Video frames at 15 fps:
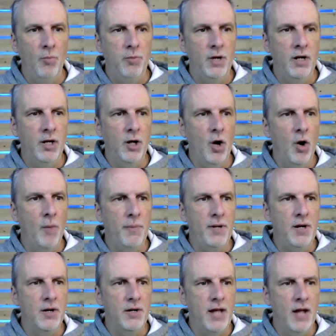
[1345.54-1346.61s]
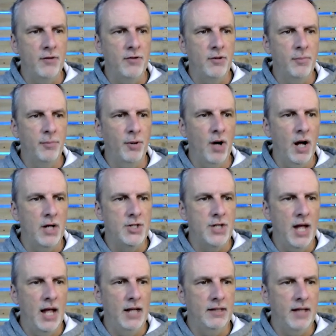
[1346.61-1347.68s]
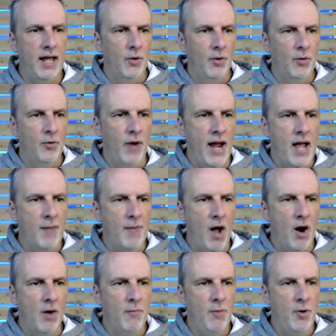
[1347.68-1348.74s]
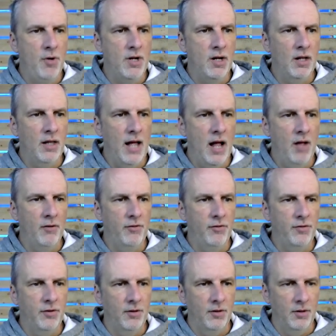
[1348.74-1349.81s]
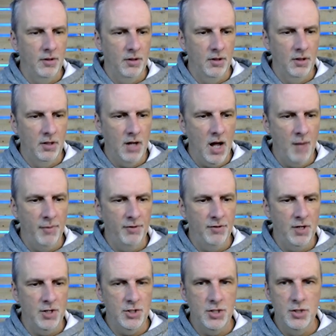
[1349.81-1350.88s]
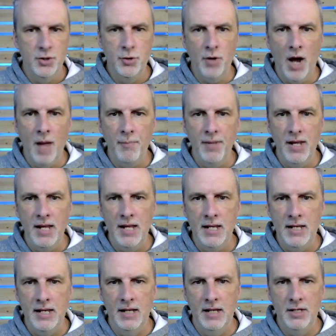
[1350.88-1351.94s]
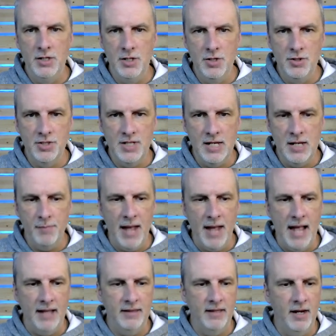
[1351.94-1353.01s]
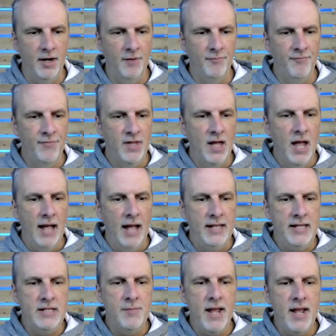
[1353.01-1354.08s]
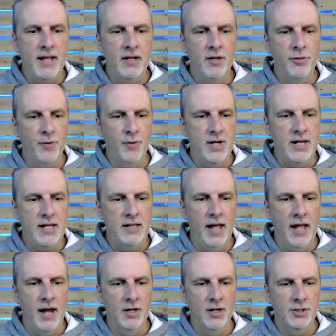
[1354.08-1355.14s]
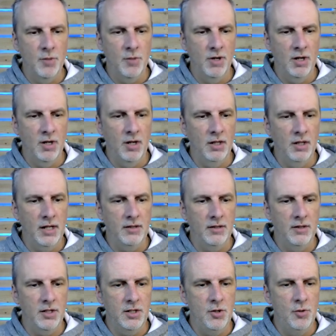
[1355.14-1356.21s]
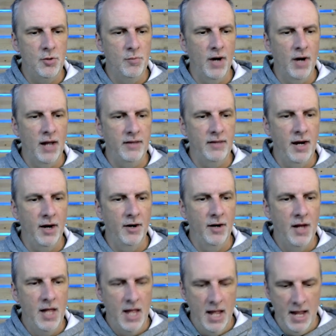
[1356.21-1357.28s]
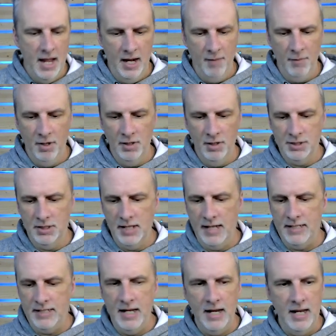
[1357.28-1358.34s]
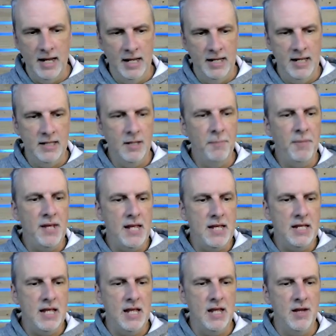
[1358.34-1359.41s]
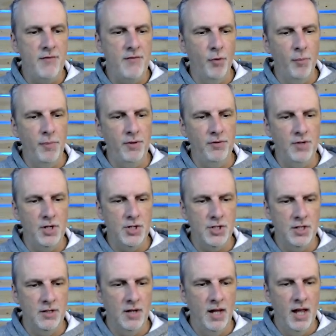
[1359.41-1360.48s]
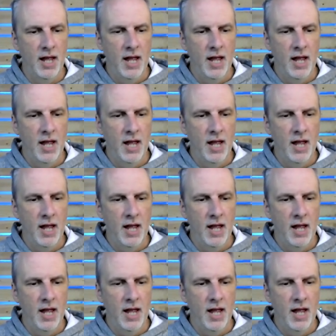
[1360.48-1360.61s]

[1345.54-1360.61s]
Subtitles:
I'm going to go up here now to the project, grab our moon and clouds composition, drop it in. You see it back there. I need to make it a 3D layer, so I'm going to click the cube right there, and I'm going to select it and hit the P key for position,